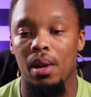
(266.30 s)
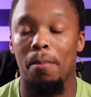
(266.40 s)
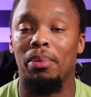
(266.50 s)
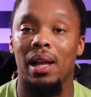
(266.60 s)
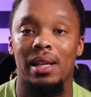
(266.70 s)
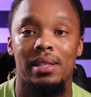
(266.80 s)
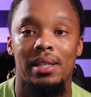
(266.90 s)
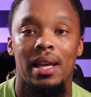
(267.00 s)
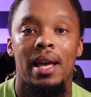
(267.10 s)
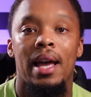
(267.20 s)
Plus,
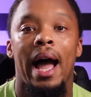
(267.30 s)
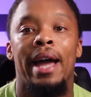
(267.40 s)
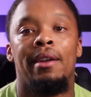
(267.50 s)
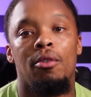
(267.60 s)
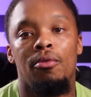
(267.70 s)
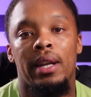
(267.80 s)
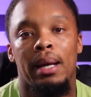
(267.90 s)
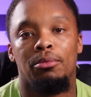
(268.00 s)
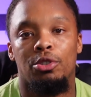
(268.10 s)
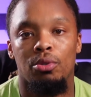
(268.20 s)
I know that
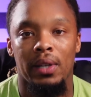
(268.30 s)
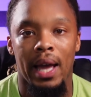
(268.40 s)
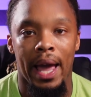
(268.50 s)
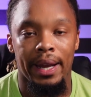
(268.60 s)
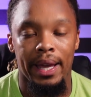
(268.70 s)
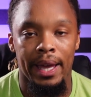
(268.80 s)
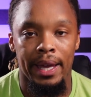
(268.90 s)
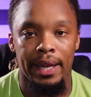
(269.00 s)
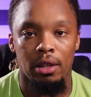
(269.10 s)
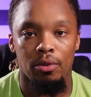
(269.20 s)
I'm shooting at
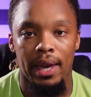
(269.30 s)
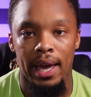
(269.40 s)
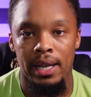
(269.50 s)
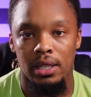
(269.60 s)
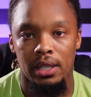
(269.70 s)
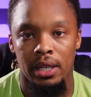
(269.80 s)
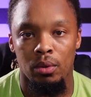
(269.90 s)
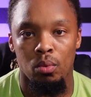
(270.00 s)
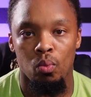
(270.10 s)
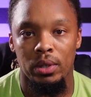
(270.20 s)
a location
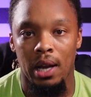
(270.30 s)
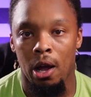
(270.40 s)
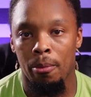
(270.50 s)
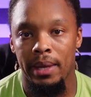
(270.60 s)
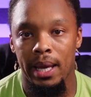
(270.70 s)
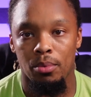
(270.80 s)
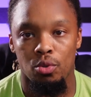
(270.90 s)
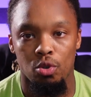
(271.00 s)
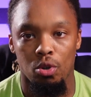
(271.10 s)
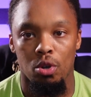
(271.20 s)
in which I'll be able
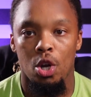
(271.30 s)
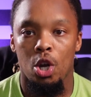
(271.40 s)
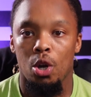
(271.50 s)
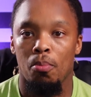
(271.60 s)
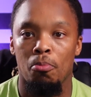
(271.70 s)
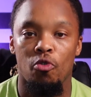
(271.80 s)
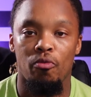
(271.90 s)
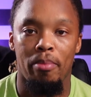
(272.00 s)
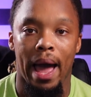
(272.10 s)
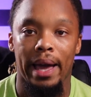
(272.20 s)
to
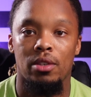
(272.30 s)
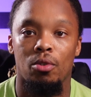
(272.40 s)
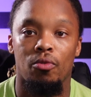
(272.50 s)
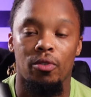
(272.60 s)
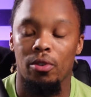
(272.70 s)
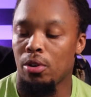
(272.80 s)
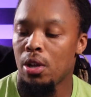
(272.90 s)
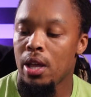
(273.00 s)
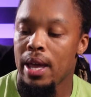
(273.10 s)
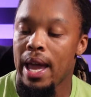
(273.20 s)
move back. So for
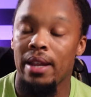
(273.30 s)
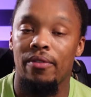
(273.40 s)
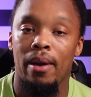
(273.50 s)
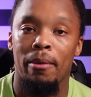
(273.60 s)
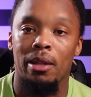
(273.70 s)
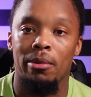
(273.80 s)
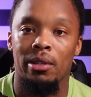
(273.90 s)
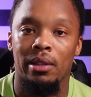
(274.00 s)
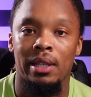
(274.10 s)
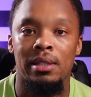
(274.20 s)

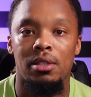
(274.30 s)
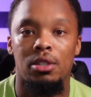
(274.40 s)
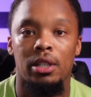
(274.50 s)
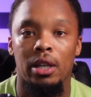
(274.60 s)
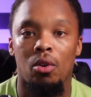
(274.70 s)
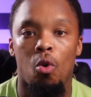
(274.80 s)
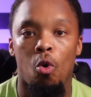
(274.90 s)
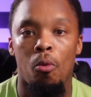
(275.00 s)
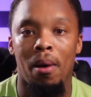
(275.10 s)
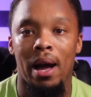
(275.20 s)
85mm lens to get a
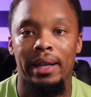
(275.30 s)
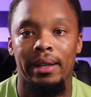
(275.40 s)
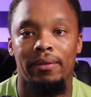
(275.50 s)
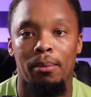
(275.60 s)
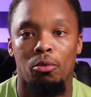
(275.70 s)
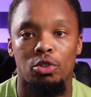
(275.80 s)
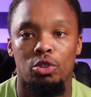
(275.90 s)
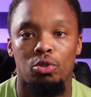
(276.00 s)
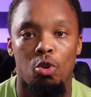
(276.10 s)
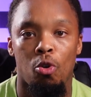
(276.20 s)
whole body, if I want to
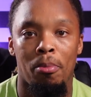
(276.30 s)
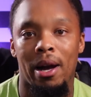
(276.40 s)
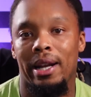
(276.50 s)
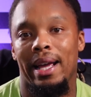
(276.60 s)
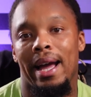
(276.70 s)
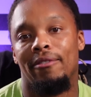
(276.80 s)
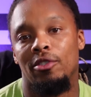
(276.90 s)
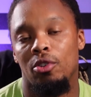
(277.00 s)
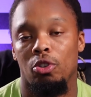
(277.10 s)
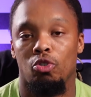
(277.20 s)
shoot a whole body, I have
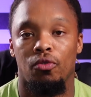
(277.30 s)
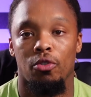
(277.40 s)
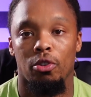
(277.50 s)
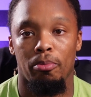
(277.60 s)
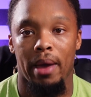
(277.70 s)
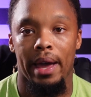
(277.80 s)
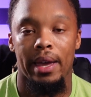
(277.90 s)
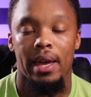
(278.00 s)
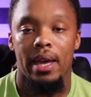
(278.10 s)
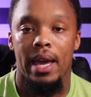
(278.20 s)
to go a little further
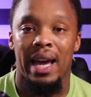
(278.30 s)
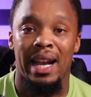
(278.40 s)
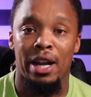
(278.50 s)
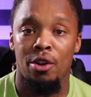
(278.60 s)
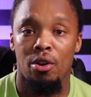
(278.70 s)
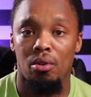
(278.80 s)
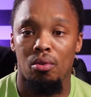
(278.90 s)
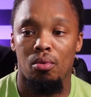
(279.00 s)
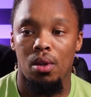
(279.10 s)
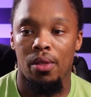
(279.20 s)
back. And I
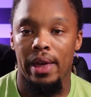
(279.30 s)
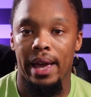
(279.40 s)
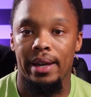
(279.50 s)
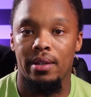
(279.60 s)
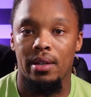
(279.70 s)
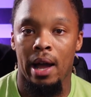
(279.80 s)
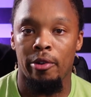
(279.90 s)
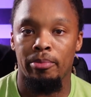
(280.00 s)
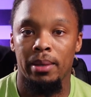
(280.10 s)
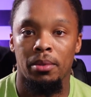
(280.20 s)
know that I
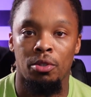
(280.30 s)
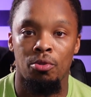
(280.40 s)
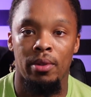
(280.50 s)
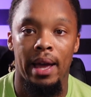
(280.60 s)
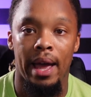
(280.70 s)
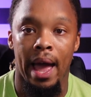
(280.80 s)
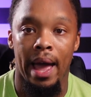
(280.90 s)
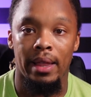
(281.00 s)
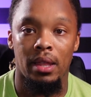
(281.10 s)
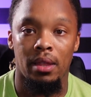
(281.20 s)
will be able to do that
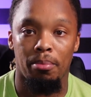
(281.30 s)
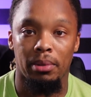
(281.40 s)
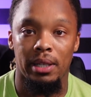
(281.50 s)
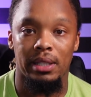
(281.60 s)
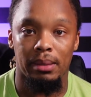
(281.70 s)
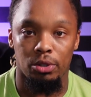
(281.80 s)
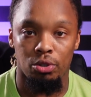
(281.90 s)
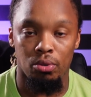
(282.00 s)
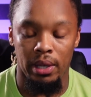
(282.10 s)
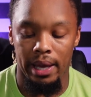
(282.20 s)
at the place that I'm
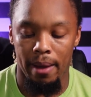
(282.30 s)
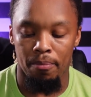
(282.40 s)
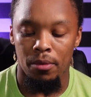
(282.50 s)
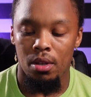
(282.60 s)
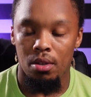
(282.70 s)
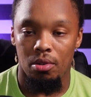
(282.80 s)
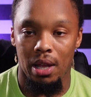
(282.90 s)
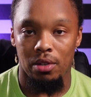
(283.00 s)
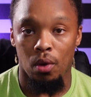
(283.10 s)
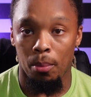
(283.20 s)
shooting at. So
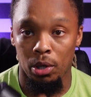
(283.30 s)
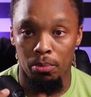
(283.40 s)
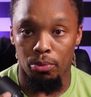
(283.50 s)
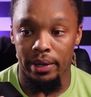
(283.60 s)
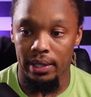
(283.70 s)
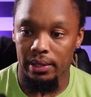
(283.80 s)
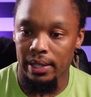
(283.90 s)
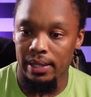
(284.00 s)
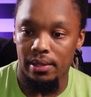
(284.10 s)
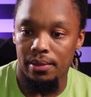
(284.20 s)
that's why I'm going to bring this
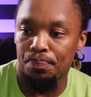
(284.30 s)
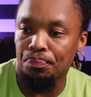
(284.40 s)
lens.